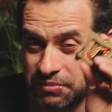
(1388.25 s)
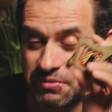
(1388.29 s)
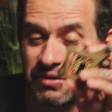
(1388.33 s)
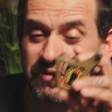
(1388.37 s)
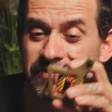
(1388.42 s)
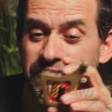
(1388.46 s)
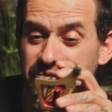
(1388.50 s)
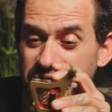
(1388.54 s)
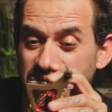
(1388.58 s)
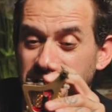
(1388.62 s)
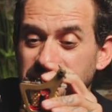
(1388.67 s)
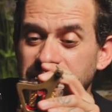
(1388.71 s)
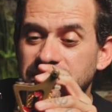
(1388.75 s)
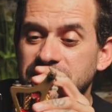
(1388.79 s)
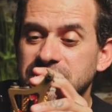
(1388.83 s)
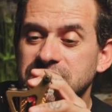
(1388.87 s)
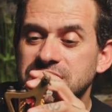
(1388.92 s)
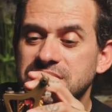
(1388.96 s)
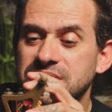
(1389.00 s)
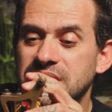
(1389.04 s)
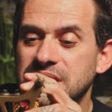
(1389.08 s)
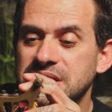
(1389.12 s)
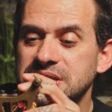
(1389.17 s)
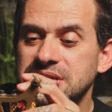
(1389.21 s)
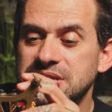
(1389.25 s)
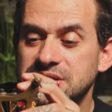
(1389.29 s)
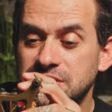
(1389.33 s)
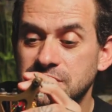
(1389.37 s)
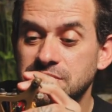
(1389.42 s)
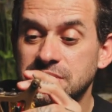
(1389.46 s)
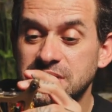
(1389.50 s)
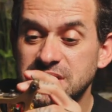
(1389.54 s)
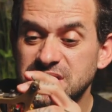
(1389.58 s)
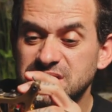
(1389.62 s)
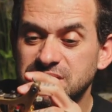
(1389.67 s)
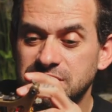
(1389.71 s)
my favorites and
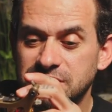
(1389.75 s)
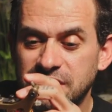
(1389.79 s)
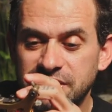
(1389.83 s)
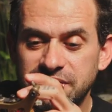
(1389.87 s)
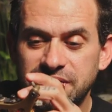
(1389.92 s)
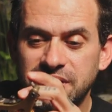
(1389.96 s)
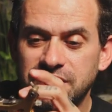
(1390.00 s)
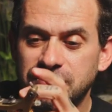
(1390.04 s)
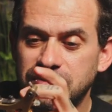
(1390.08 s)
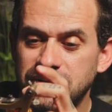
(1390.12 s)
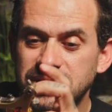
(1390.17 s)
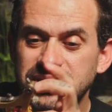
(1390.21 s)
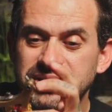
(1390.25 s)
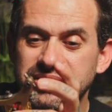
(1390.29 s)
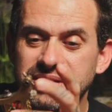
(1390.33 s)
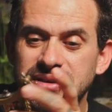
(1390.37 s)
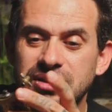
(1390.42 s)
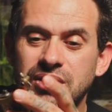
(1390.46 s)
still is one of my favorites.